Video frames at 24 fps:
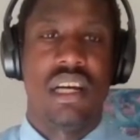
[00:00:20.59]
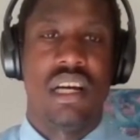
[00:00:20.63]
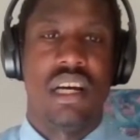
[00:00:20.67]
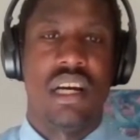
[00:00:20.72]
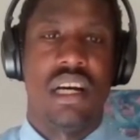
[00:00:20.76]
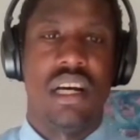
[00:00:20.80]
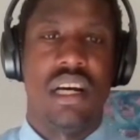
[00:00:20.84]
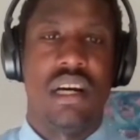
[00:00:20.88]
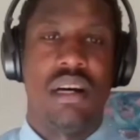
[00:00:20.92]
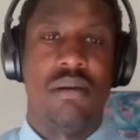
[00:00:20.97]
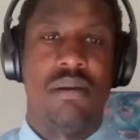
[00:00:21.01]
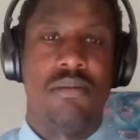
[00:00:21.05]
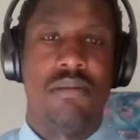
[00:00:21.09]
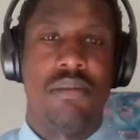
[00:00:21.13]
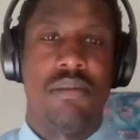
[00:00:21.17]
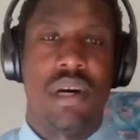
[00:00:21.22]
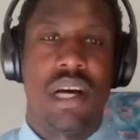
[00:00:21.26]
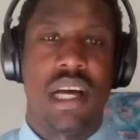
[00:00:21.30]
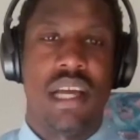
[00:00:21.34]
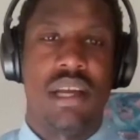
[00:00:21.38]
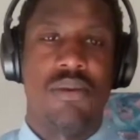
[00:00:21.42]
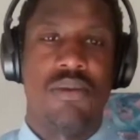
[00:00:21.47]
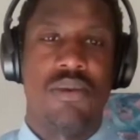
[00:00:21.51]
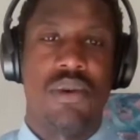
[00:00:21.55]

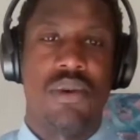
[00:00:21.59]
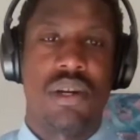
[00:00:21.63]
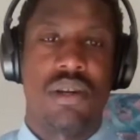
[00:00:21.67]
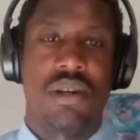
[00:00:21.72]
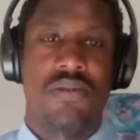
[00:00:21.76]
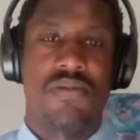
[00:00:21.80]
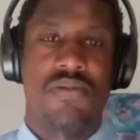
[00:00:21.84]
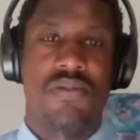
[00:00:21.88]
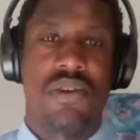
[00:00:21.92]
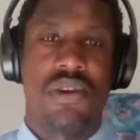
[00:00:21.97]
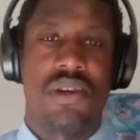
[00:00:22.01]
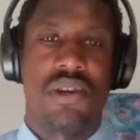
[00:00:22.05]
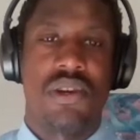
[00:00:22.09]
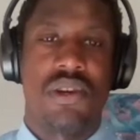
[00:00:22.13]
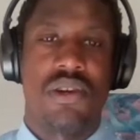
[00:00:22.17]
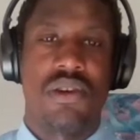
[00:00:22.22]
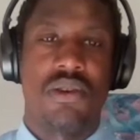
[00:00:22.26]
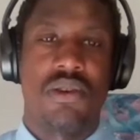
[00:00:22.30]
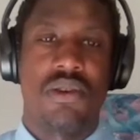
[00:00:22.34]
I work for